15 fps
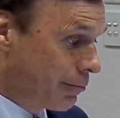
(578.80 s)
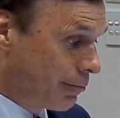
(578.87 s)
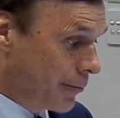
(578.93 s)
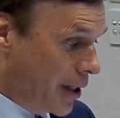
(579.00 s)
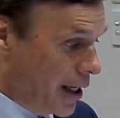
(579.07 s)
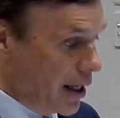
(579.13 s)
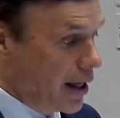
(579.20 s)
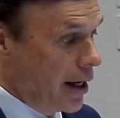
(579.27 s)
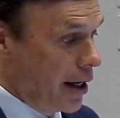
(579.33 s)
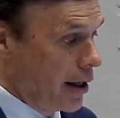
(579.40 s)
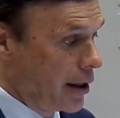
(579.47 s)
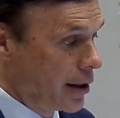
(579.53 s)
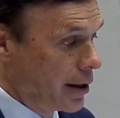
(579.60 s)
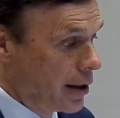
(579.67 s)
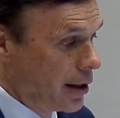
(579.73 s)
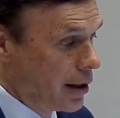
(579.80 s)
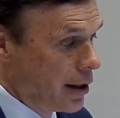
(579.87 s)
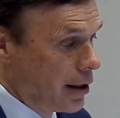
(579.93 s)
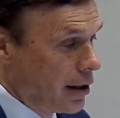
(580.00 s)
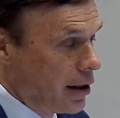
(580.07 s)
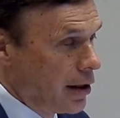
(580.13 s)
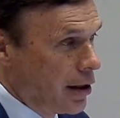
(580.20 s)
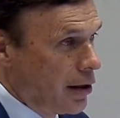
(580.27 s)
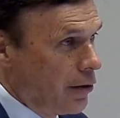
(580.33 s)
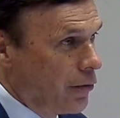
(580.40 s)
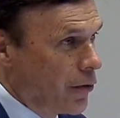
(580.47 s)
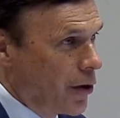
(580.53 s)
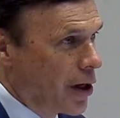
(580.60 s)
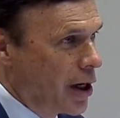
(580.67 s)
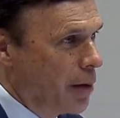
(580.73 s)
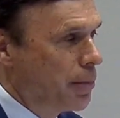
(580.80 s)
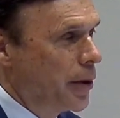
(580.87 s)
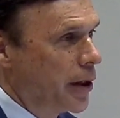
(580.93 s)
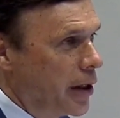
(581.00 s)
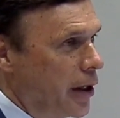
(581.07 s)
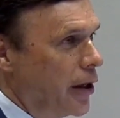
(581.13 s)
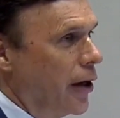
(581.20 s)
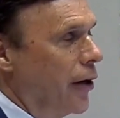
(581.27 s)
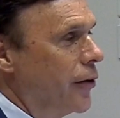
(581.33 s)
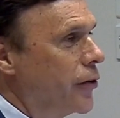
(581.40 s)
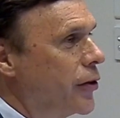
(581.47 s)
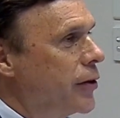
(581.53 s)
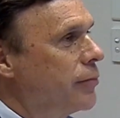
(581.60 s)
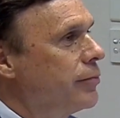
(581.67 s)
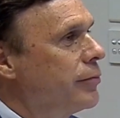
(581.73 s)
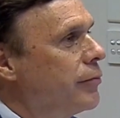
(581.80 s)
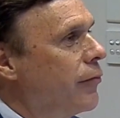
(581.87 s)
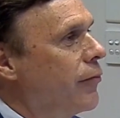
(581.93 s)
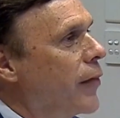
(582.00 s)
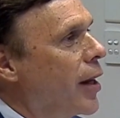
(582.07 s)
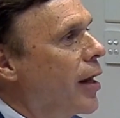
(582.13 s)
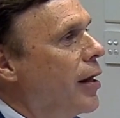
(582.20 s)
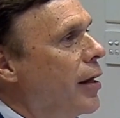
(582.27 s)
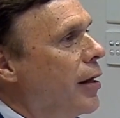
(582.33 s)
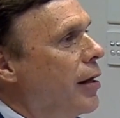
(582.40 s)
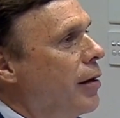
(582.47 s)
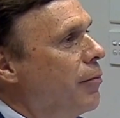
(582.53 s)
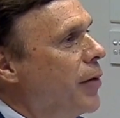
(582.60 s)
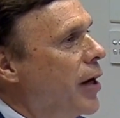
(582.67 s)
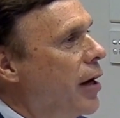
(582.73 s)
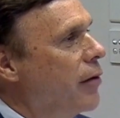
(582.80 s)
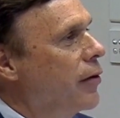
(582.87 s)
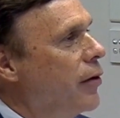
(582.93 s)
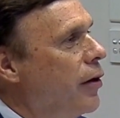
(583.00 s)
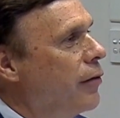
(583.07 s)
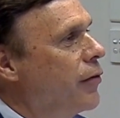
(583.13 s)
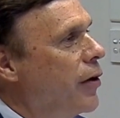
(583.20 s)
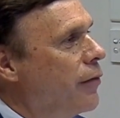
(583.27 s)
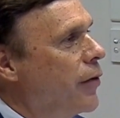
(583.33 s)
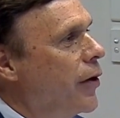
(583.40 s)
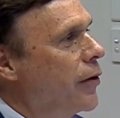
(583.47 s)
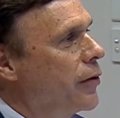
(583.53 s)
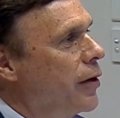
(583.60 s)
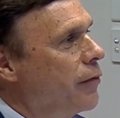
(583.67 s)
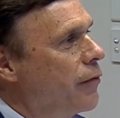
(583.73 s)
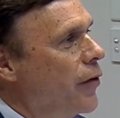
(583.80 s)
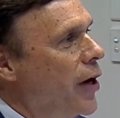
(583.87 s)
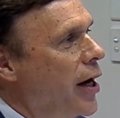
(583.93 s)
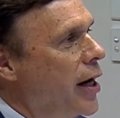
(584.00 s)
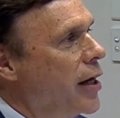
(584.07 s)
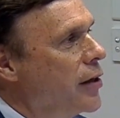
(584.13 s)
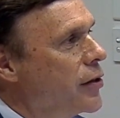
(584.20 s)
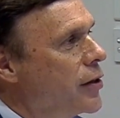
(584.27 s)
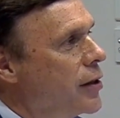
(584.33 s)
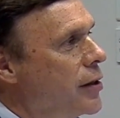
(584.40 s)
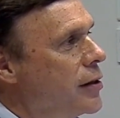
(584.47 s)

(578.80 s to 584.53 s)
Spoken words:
king for a couple of years. But I don't know if you've heard the phrase,